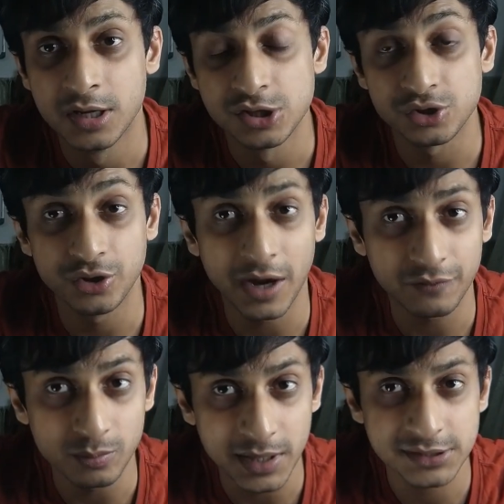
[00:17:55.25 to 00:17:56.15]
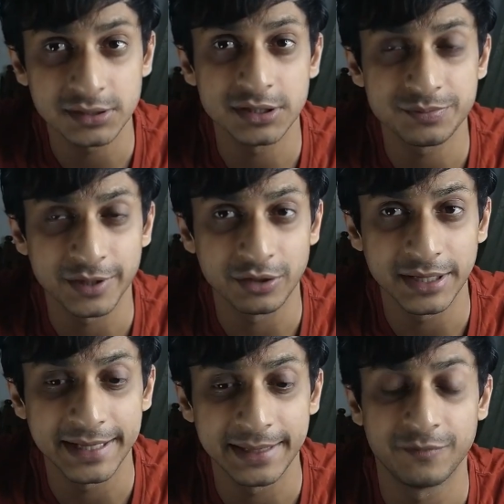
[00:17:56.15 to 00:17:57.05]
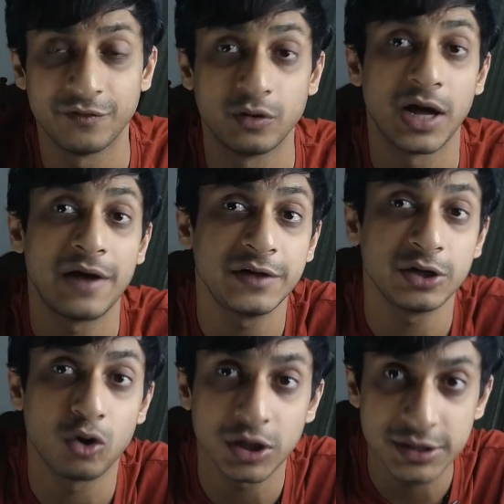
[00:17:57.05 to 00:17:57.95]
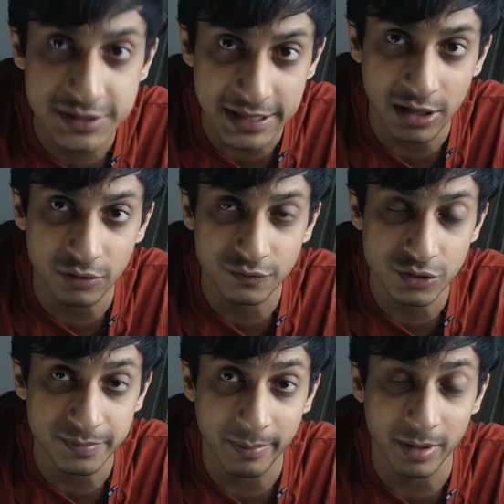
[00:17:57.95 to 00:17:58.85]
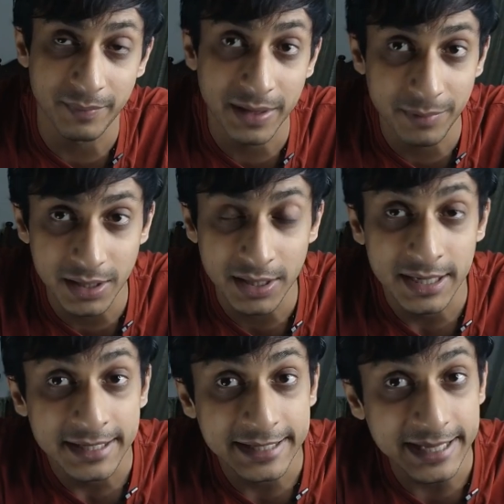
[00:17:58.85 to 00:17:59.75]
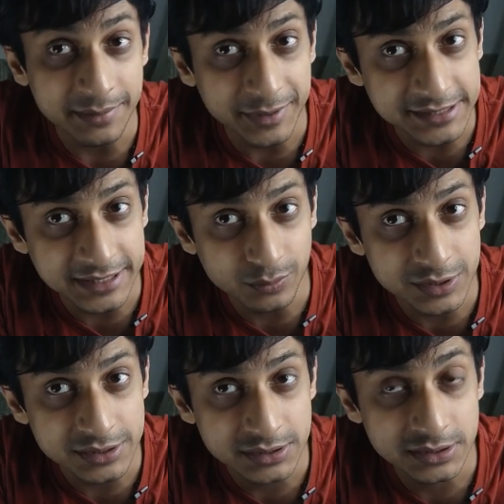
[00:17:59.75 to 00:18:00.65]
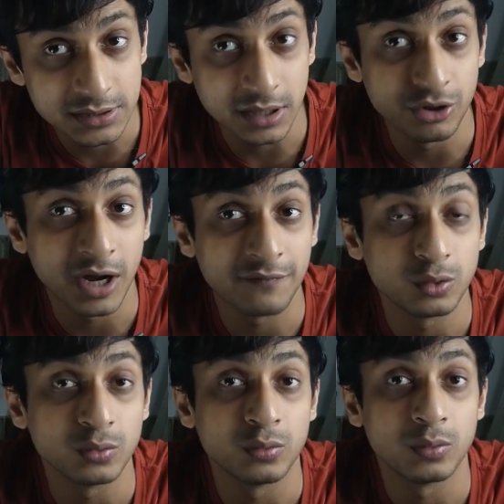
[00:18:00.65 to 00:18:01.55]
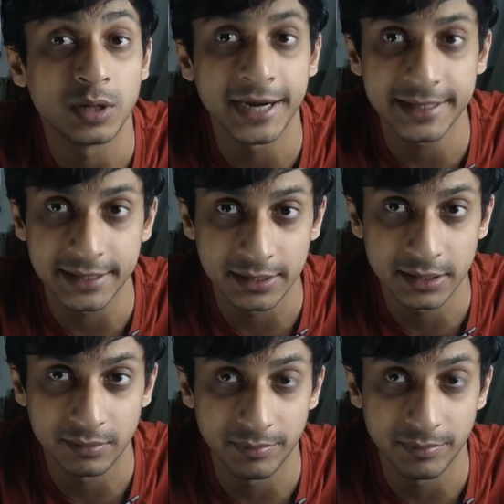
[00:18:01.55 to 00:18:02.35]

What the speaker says: So you have to master this particular game. If you haven't got the sale out of those people, maybe the email sequence, you have to correct it.